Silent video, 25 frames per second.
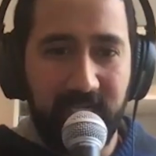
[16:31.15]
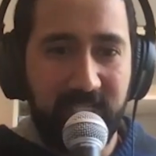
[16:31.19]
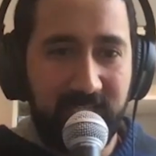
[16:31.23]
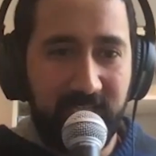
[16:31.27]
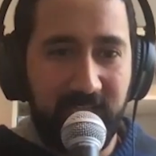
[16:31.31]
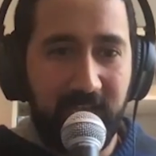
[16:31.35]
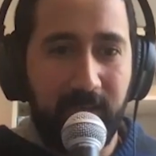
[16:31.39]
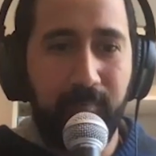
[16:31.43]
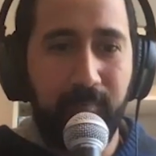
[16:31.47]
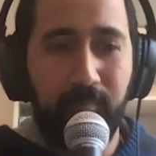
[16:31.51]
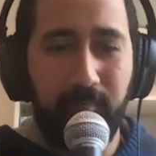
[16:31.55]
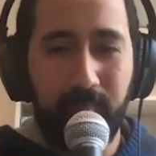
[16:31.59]
It's
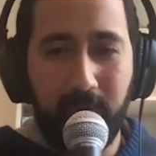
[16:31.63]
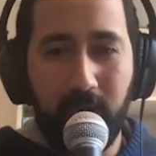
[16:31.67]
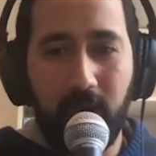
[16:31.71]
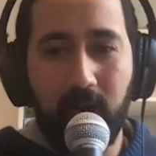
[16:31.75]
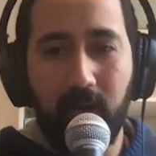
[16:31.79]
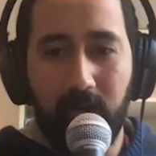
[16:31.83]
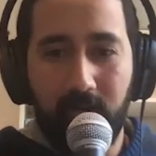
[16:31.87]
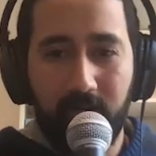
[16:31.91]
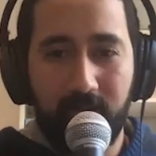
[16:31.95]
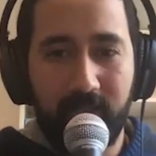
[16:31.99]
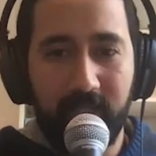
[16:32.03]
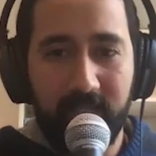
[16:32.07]
like
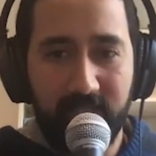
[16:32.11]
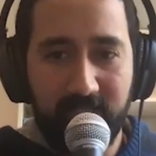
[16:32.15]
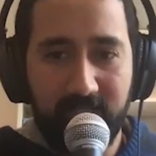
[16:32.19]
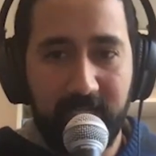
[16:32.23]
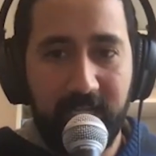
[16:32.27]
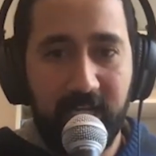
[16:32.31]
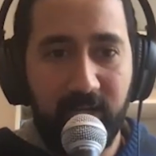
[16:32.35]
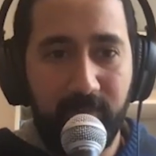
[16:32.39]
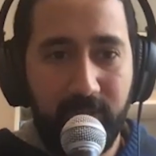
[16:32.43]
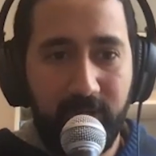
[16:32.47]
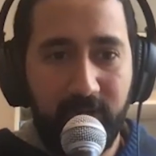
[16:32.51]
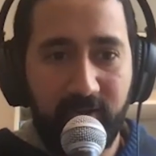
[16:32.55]
punk. There's an
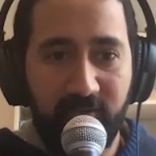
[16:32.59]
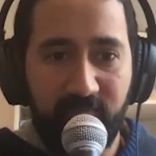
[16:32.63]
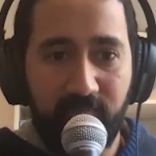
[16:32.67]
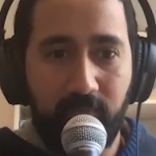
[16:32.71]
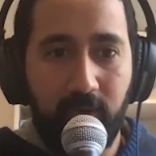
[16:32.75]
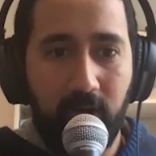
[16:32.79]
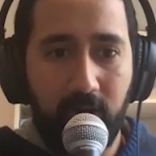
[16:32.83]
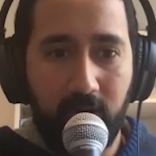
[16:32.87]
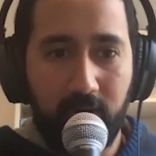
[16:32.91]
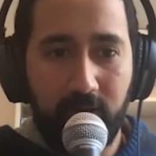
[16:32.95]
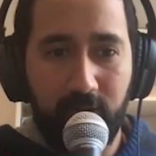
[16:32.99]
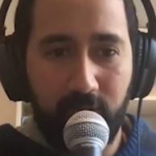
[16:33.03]
element of
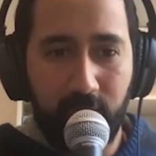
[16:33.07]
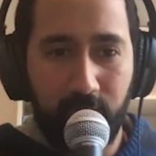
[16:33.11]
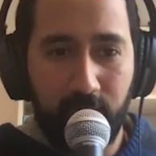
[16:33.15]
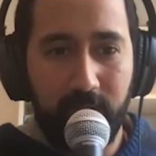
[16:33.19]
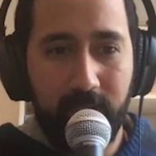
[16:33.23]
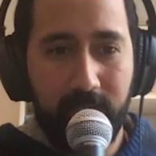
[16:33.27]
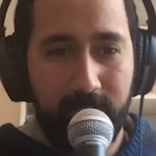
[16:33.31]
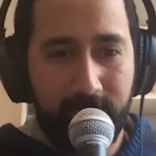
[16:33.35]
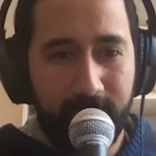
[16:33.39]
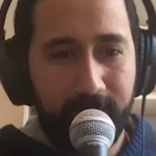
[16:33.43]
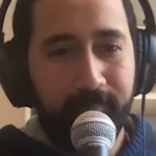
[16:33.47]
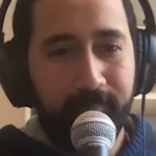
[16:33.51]
punk to it.